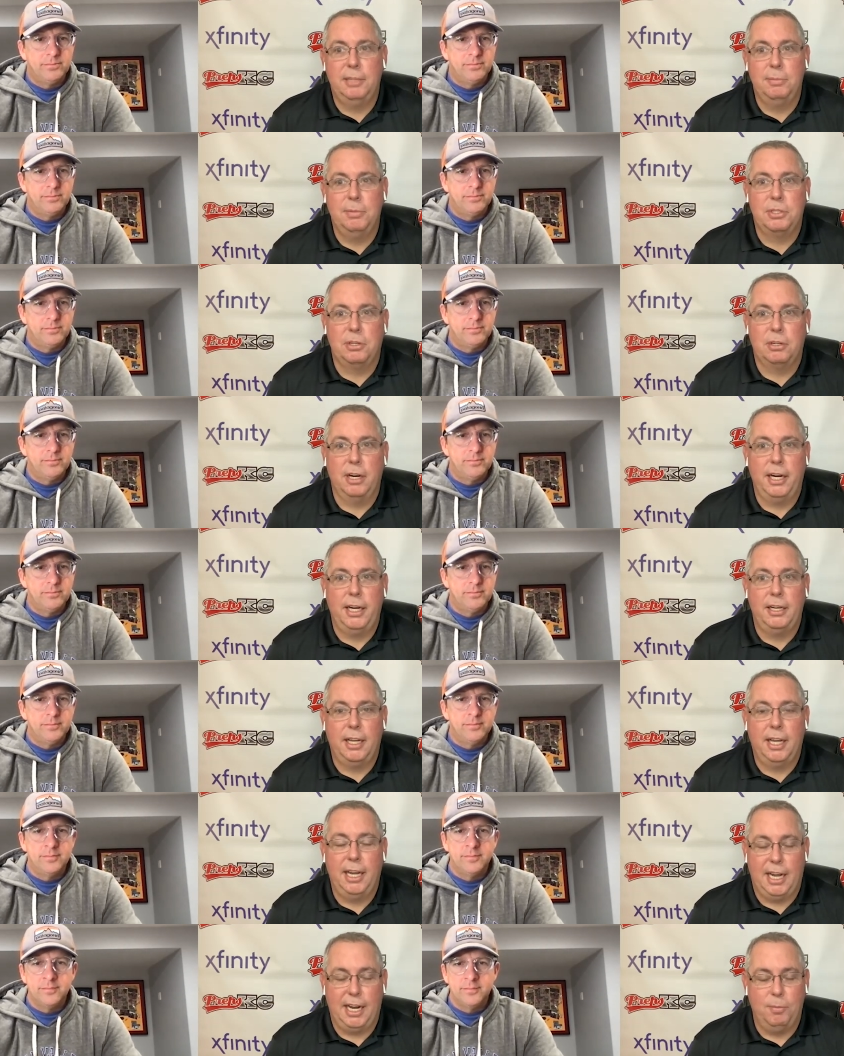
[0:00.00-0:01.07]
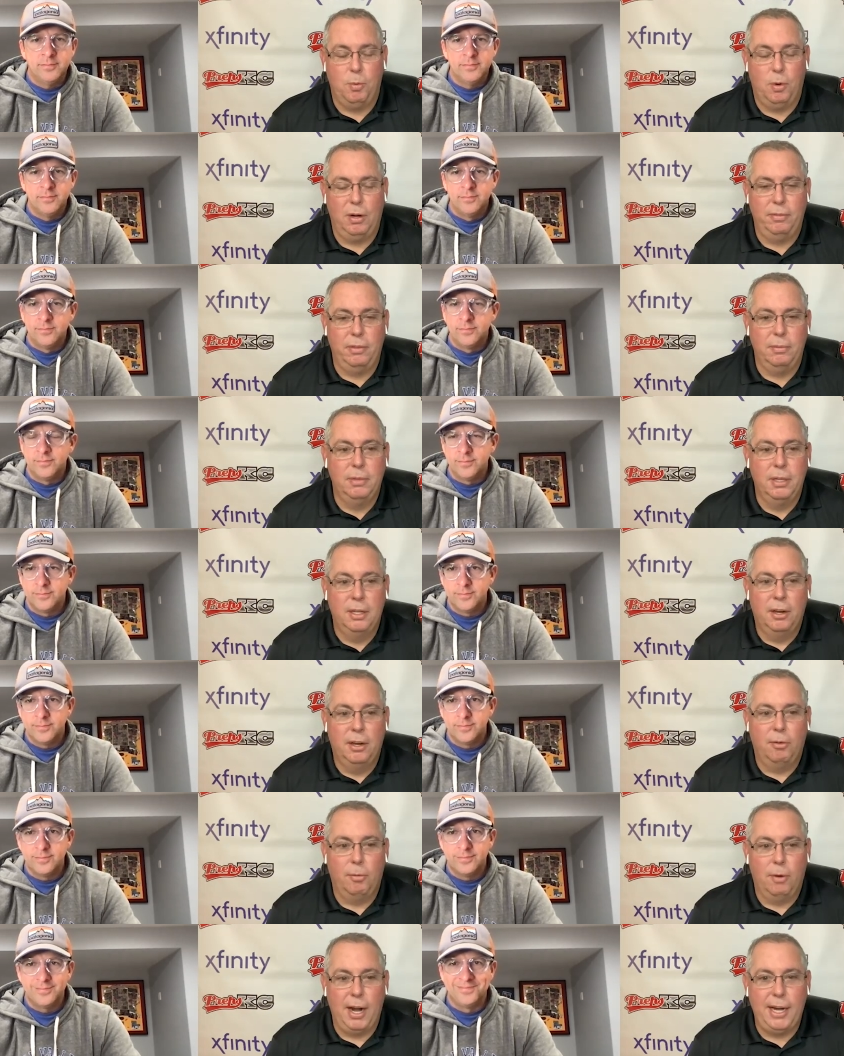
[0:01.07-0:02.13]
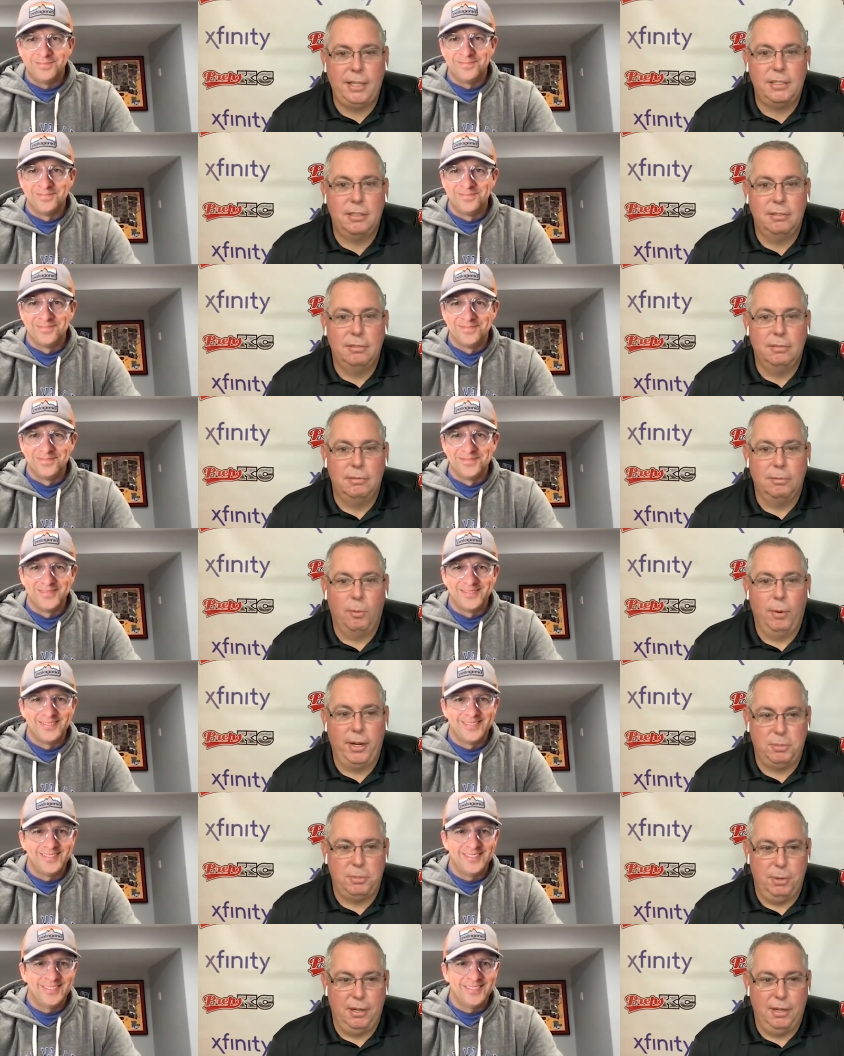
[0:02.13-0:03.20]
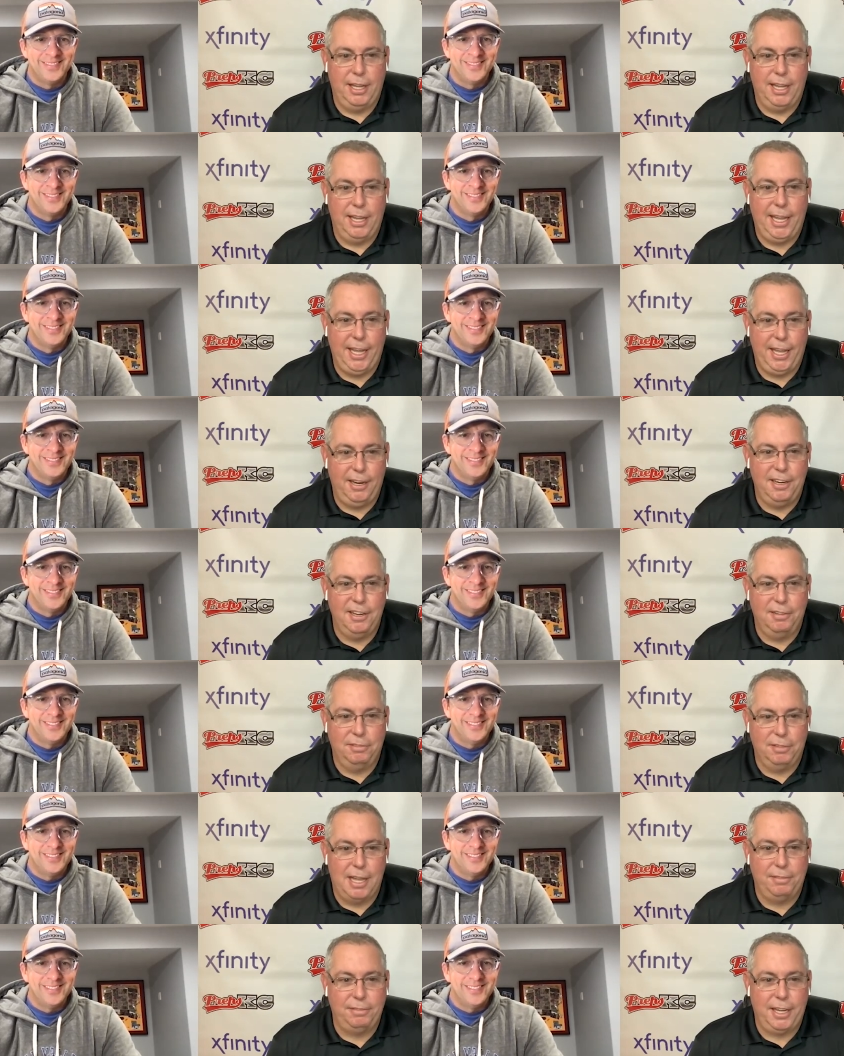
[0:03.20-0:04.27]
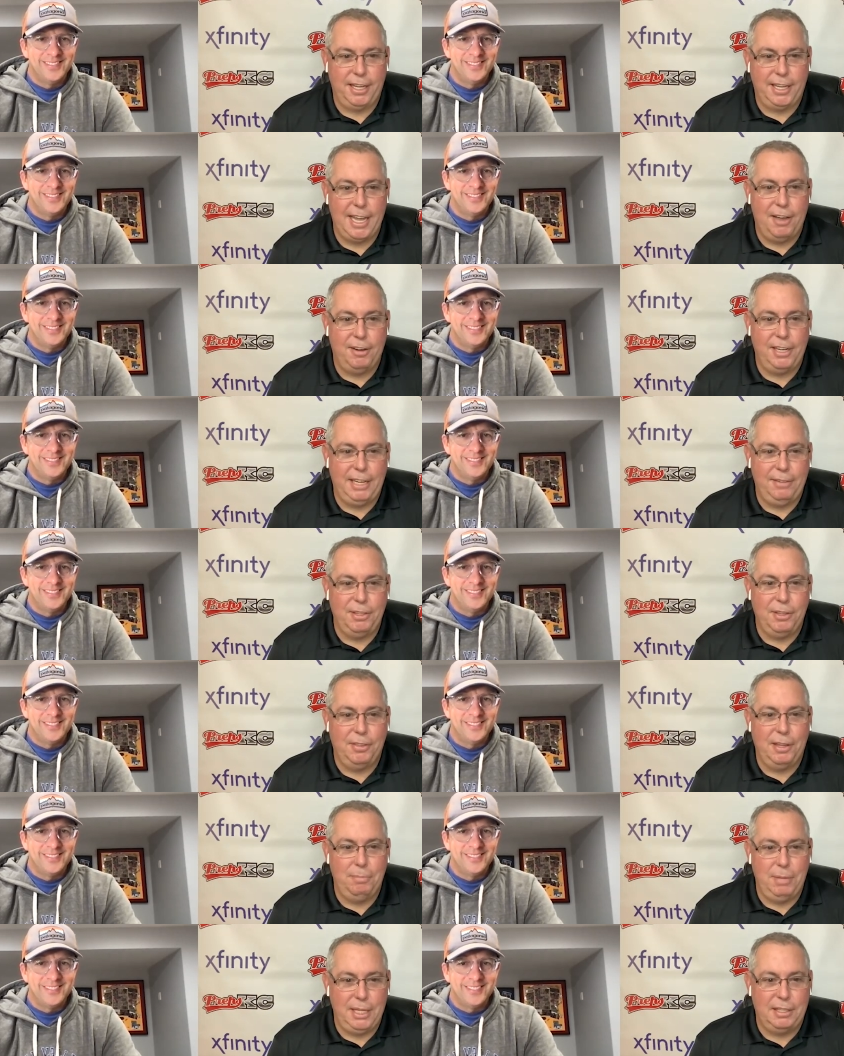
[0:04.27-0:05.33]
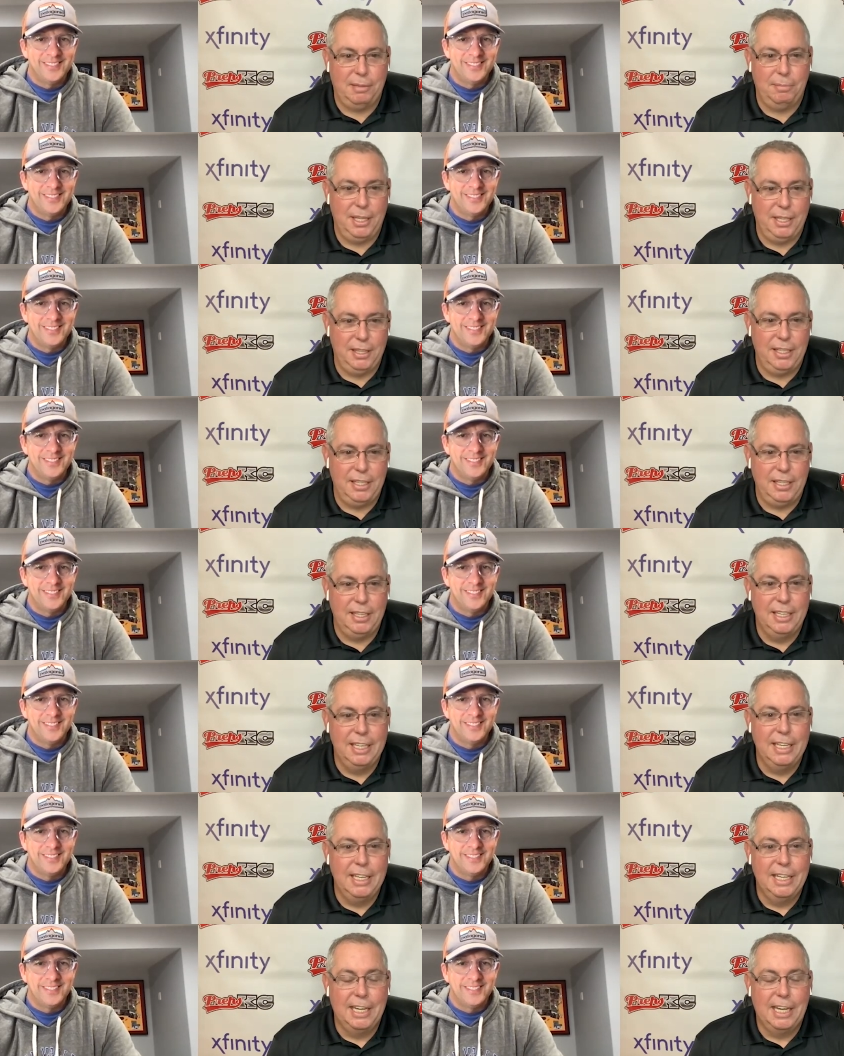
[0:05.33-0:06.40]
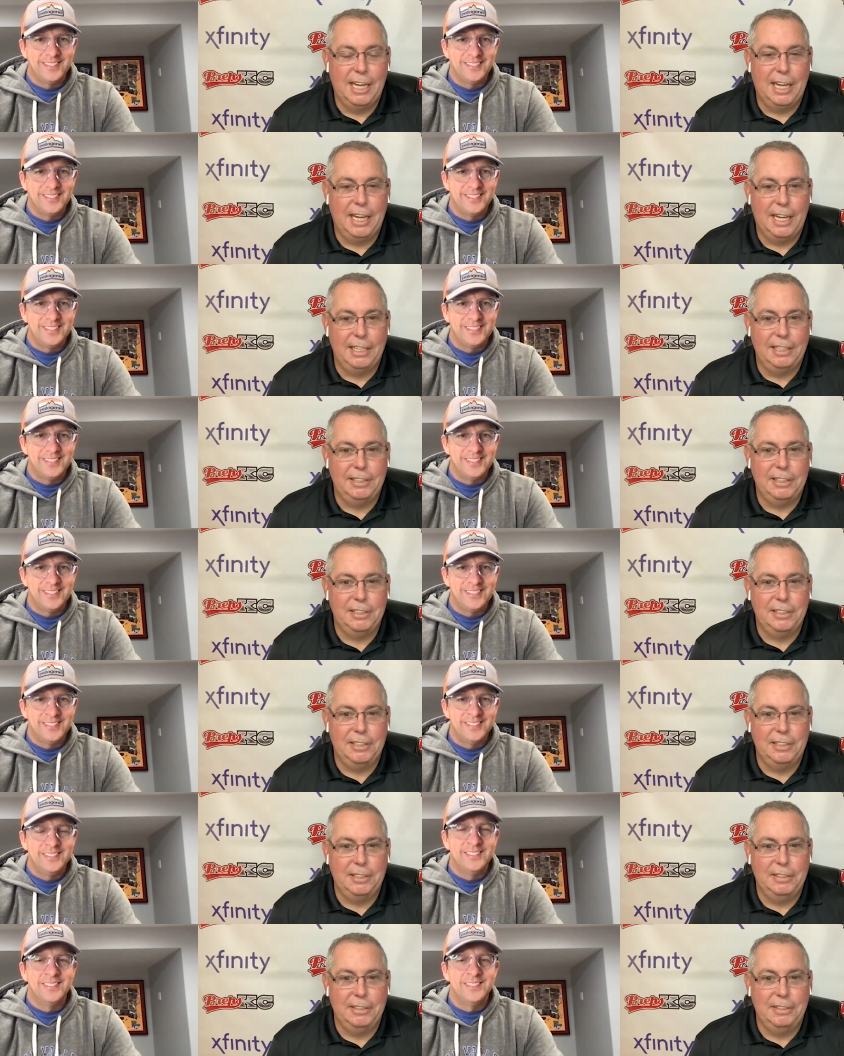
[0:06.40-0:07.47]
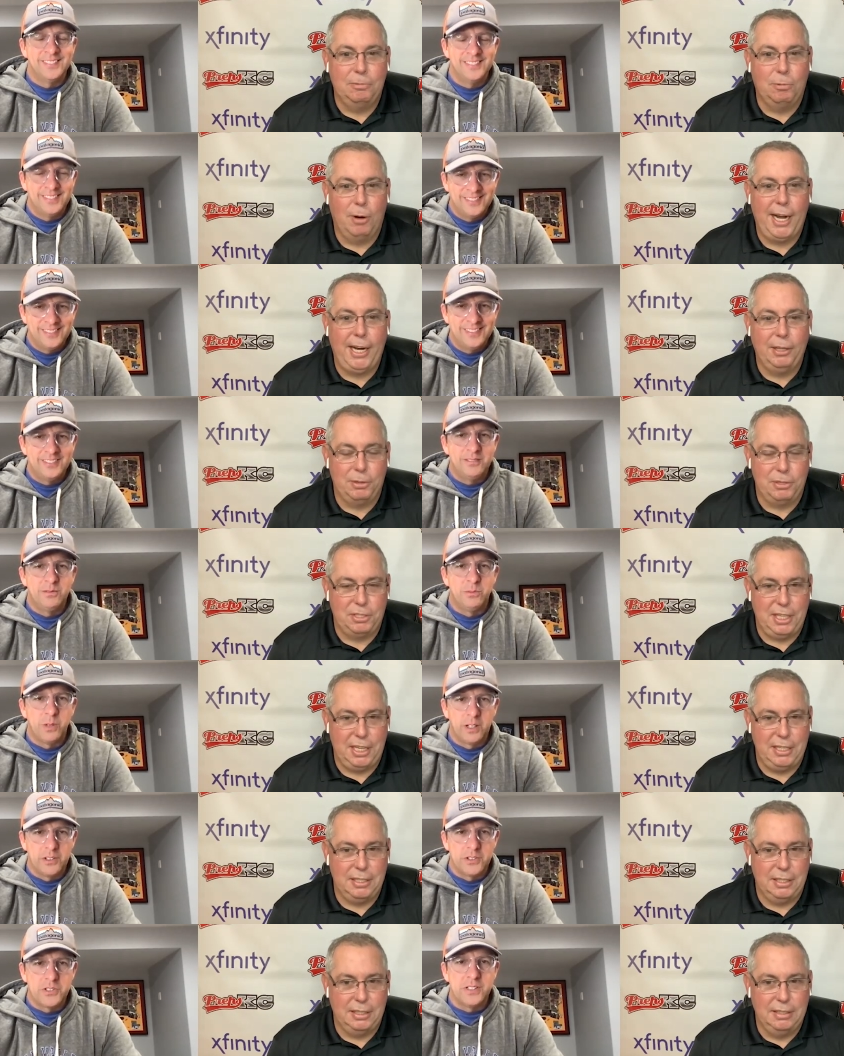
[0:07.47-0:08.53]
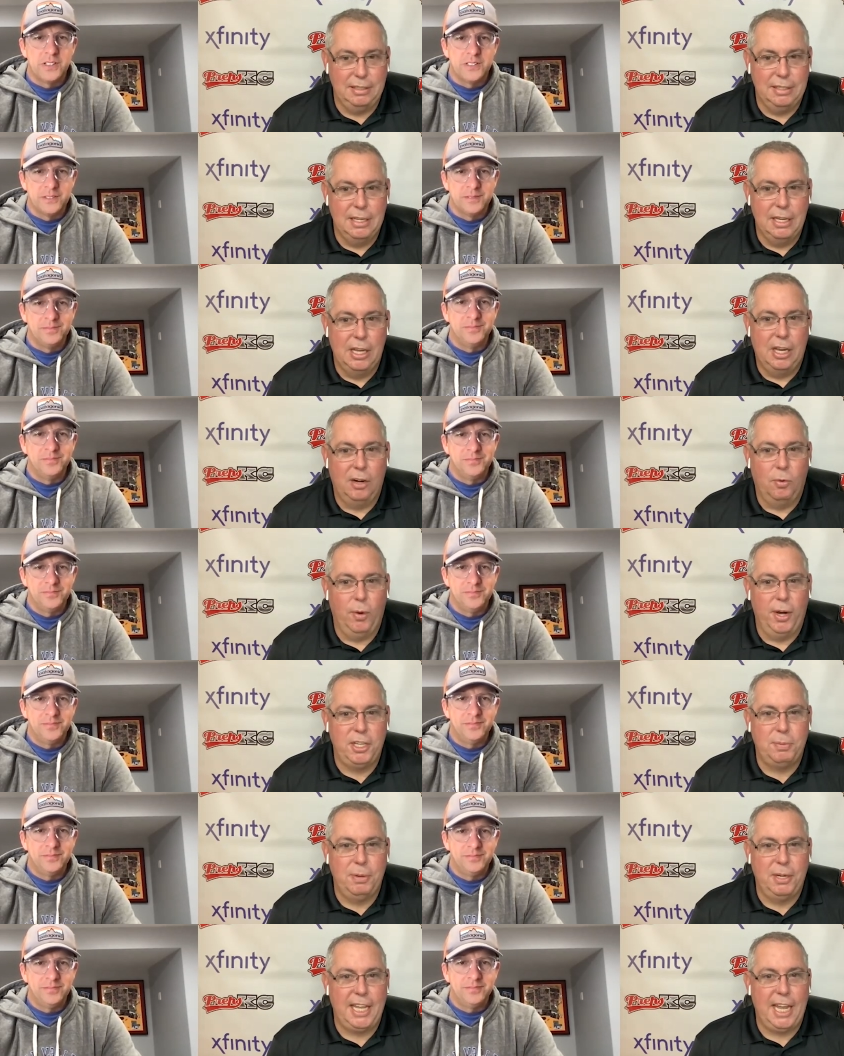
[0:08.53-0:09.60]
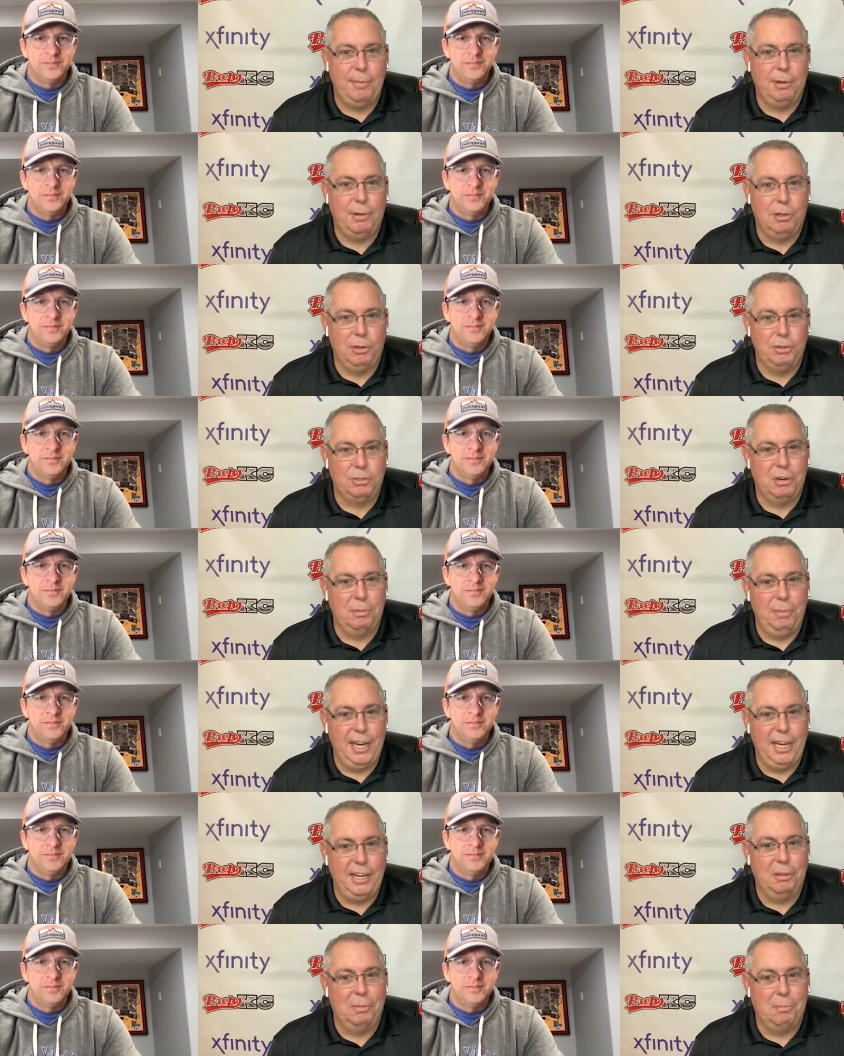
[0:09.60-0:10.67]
Speaker 1: in Missouri, and I am one of them, ranked Richmond ahead of Lafayette County, even though they beat them in the uh, regular season. Yeah. Richmond came closer to beating